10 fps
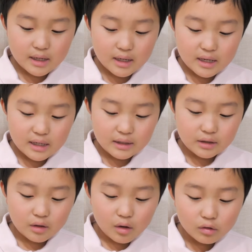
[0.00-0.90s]

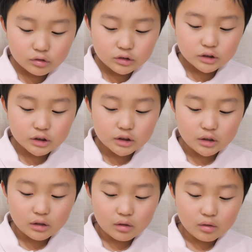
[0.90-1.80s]
And
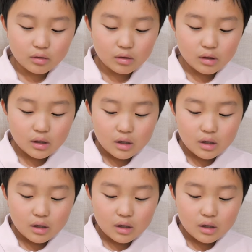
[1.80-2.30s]
also,